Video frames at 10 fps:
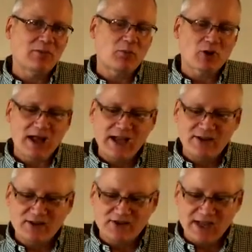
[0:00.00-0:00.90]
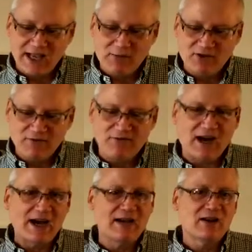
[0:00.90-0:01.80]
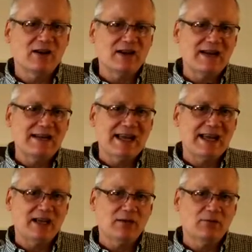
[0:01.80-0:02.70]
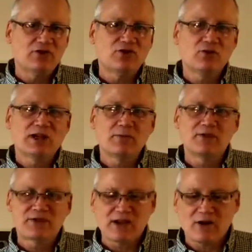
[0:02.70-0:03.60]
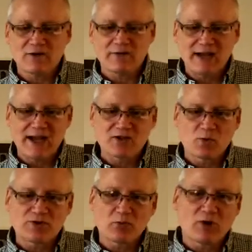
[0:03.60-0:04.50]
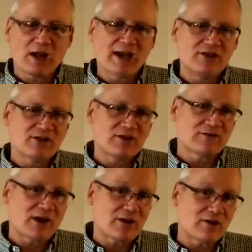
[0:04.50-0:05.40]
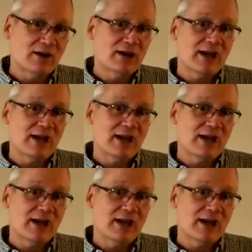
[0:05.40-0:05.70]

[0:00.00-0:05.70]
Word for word: applying the same divine name to himself as was applied to his father